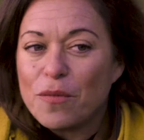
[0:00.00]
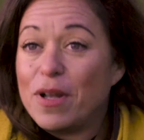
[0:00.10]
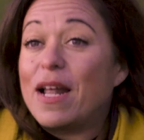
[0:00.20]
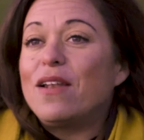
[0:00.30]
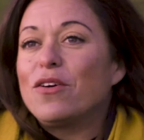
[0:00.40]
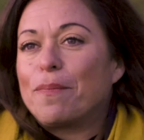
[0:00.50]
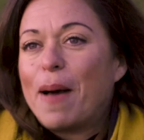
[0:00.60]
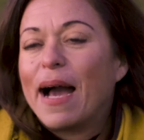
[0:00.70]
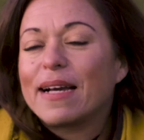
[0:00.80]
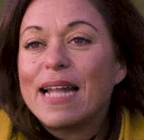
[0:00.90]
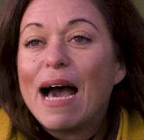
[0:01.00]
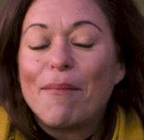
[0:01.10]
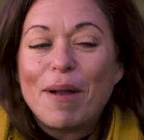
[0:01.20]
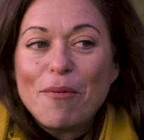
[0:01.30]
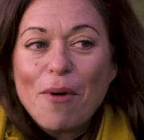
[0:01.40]
When I look back now,
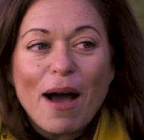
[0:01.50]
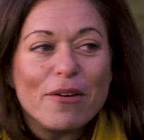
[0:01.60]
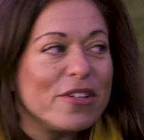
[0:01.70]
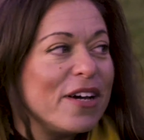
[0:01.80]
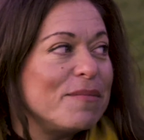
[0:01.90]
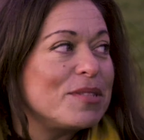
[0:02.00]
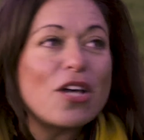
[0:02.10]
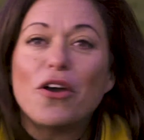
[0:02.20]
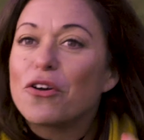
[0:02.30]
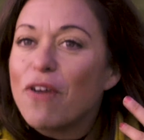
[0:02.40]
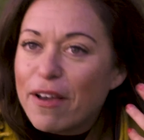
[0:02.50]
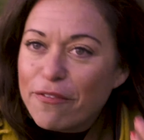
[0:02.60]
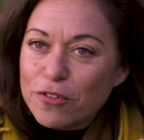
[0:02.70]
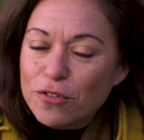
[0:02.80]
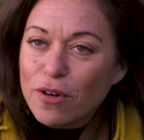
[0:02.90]
I'm like, wow, you know, I'm so
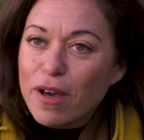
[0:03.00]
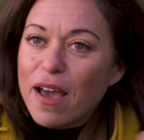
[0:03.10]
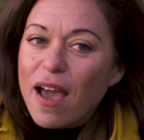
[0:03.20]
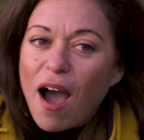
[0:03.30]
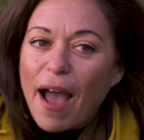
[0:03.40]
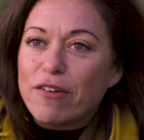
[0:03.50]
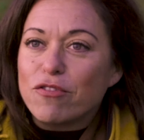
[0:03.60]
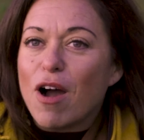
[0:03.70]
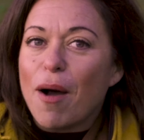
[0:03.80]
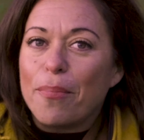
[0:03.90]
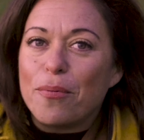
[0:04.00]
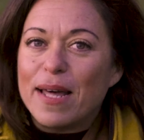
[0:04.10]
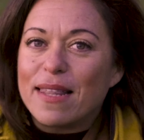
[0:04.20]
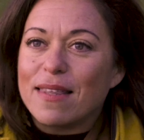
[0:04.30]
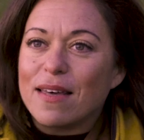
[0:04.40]
grateful. I grew up
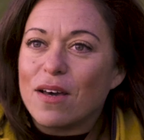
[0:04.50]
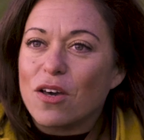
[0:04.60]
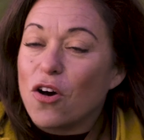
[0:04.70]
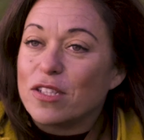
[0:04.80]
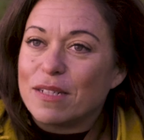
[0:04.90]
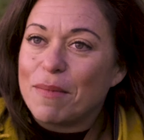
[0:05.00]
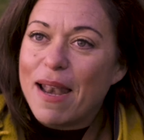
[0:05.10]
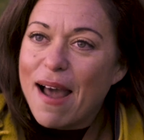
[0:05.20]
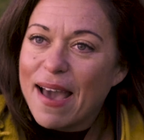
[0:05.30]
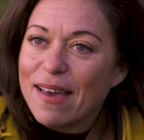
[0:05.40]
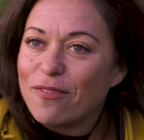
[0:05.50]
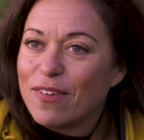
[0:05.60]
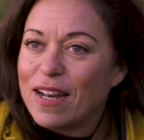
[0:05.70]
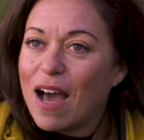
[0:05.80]
with God in my life and